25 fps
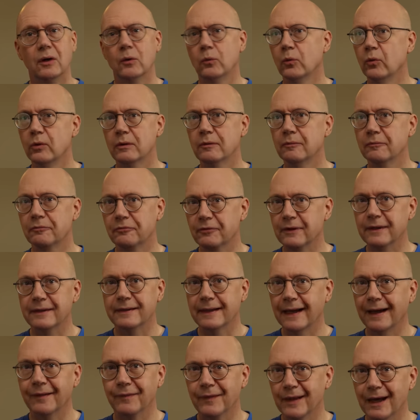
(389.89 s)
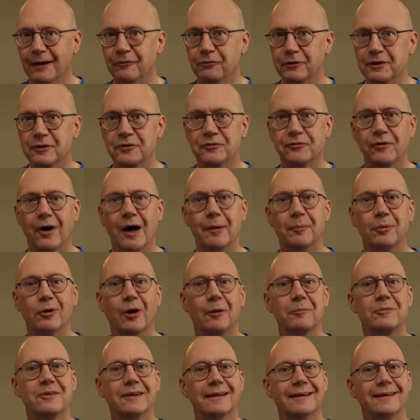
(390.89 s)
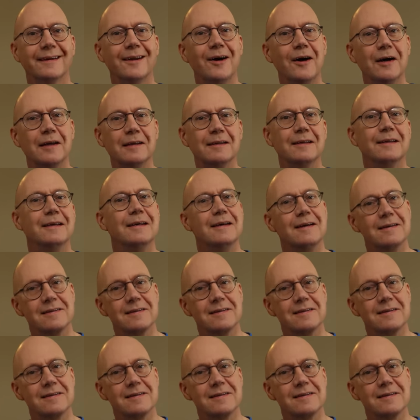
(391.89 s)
wouldn't fit down the average fiber optic line,